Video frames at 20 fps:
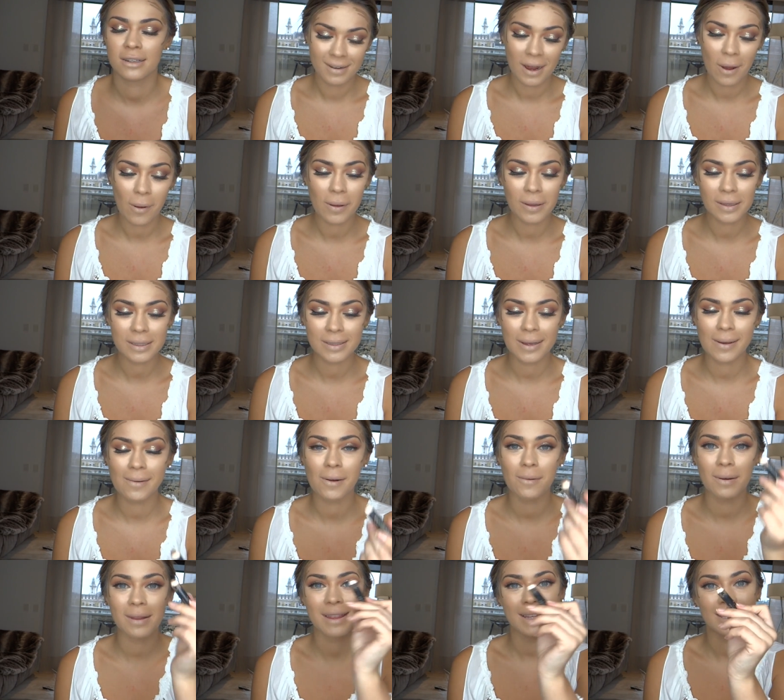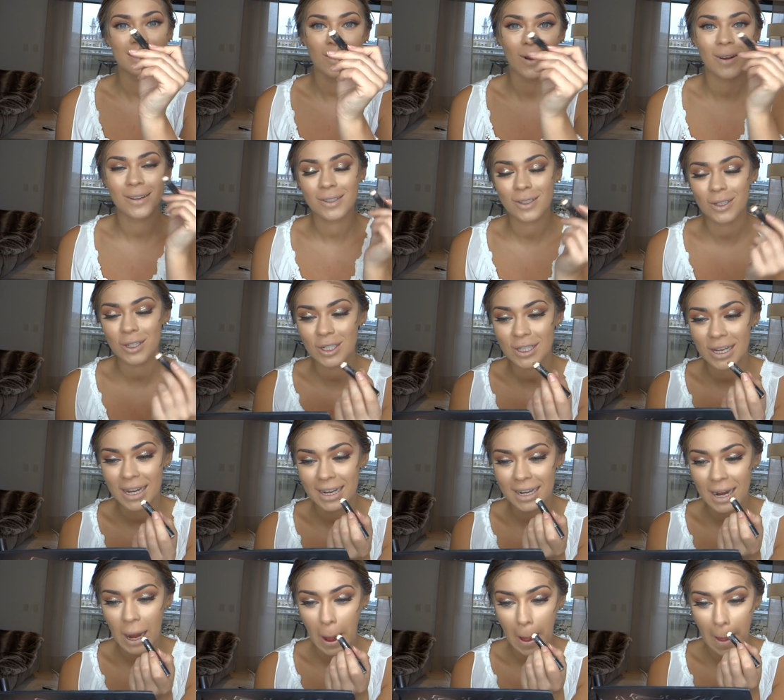Now also with this contour
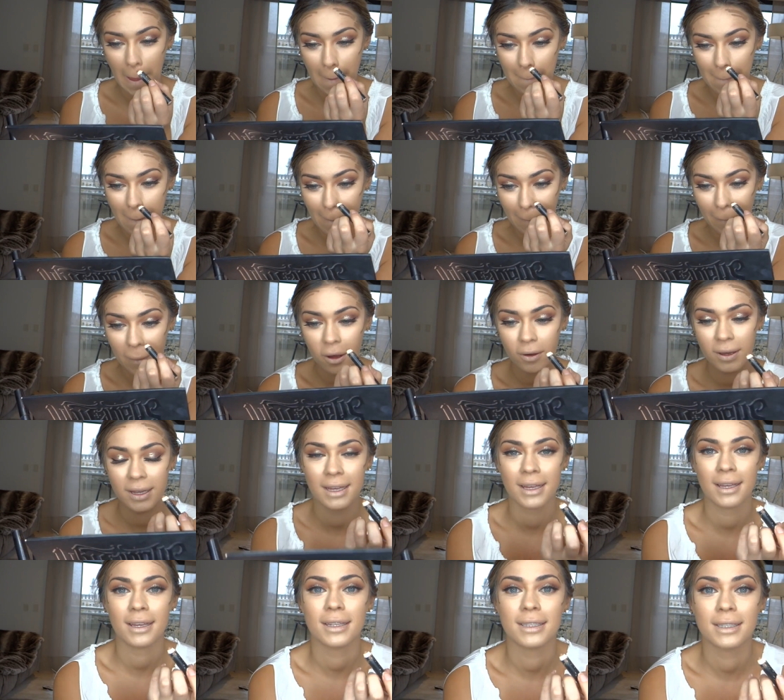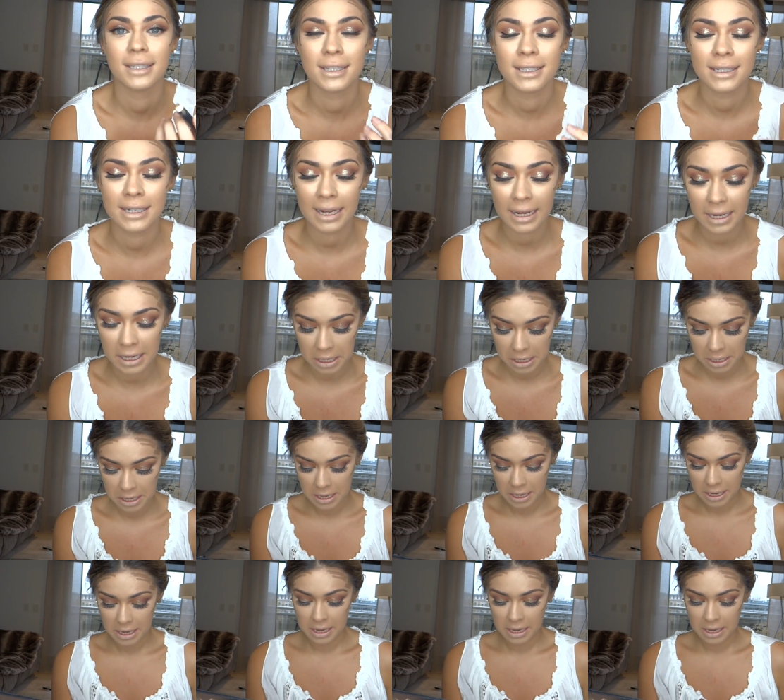shade, I am going to start